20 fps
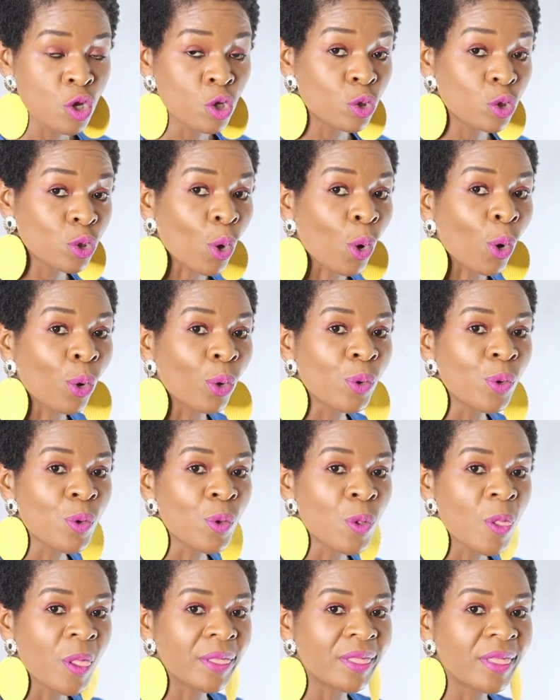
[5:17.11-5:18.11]
So
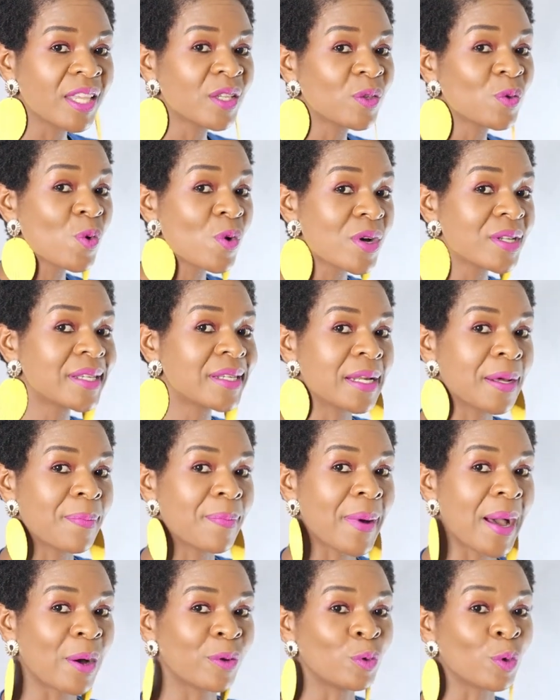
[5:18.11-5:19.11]
this wasn't
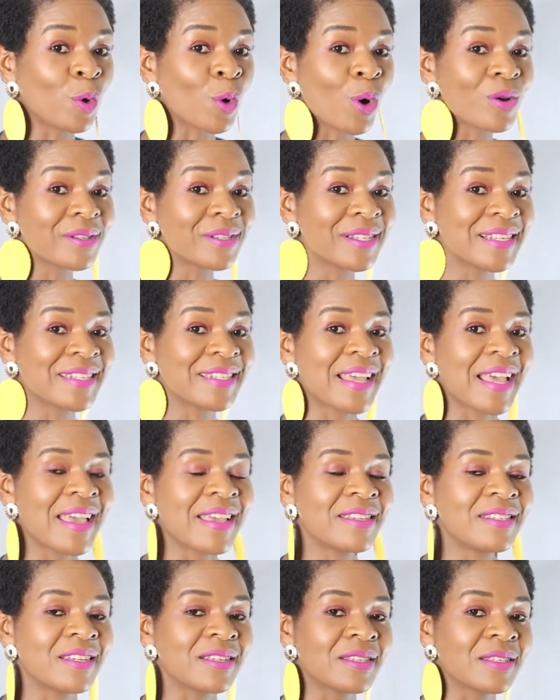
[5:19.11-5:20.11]
about the call center
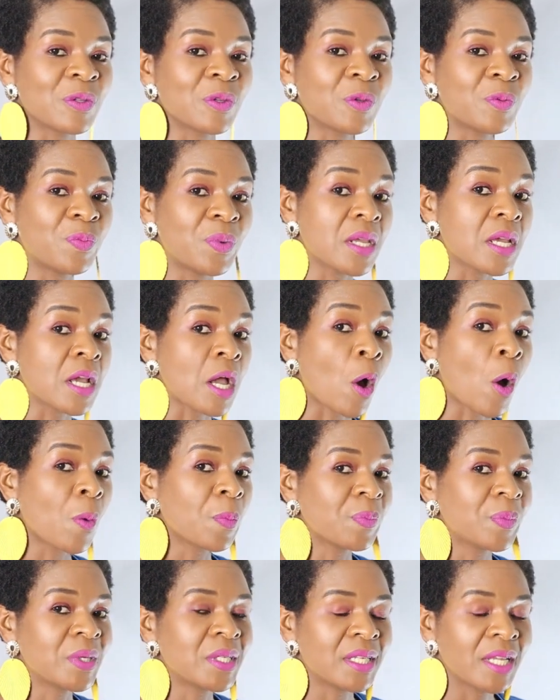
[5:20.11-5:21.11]
agents not being
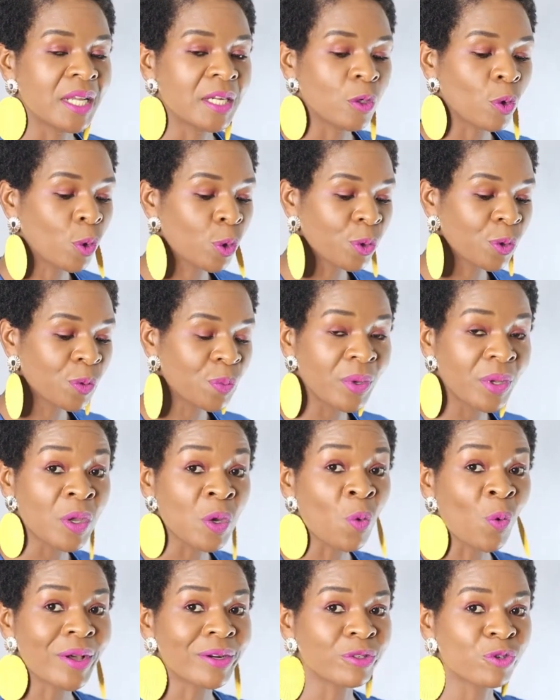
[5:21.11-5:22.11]
competent or not
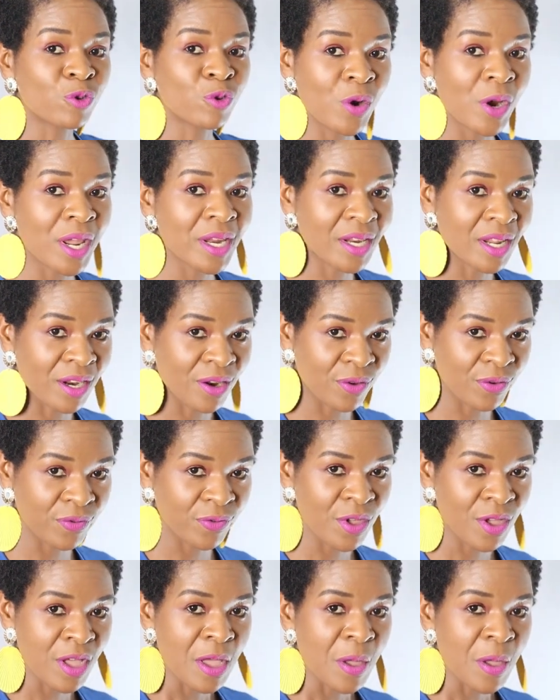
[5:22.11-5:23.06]
being well trained enough,